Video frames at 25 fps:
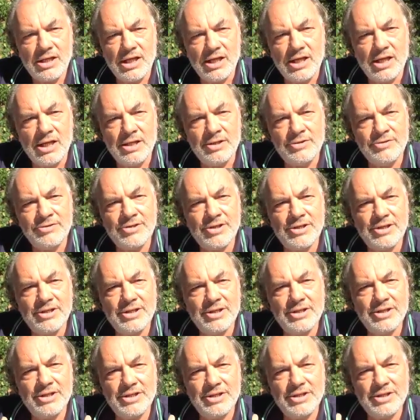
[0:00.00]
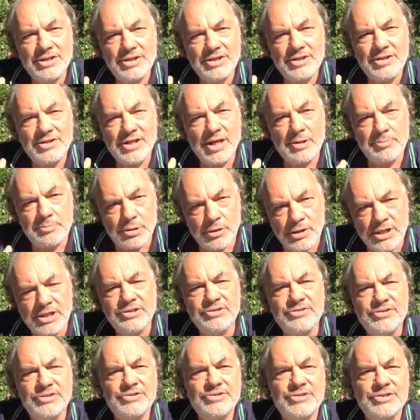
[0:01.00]
And that
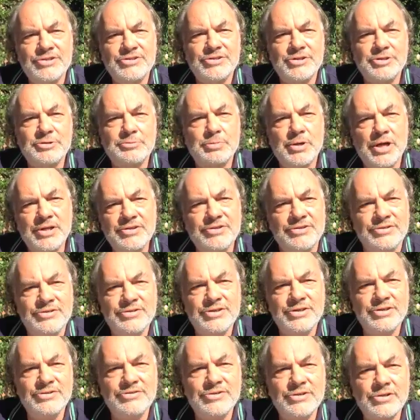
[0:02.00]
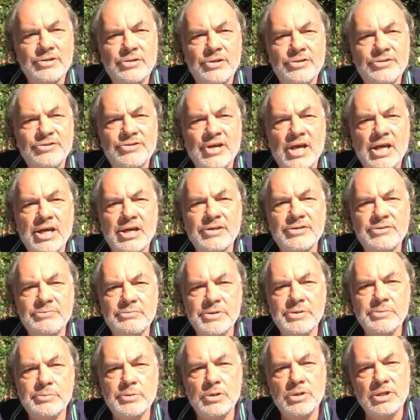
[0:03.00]
brings us into the present, into contact
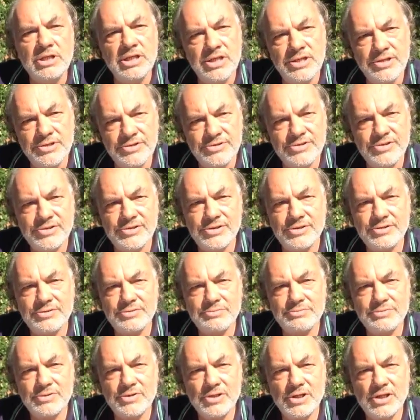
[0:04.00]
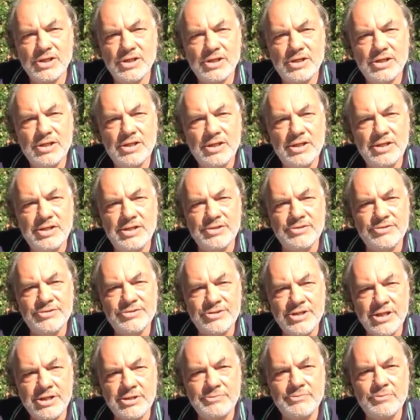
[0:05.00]
with what is,
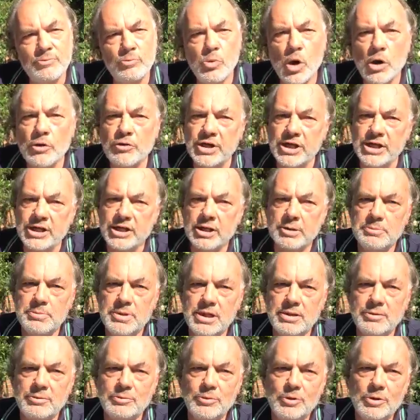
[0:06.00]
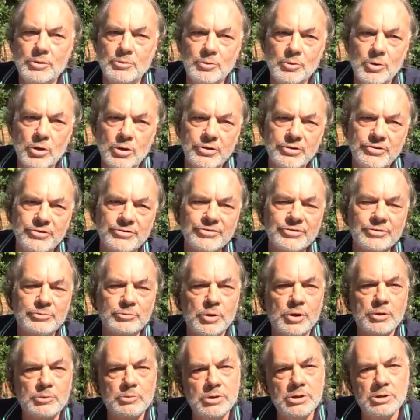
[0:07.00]
instead of worrying about what was and
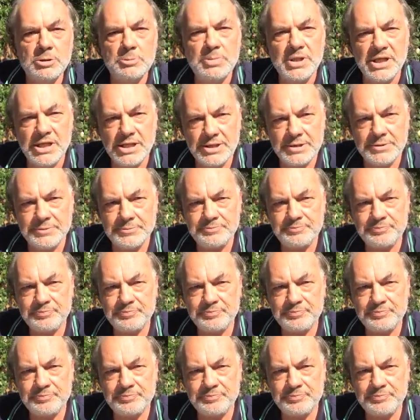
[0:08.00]
what will be.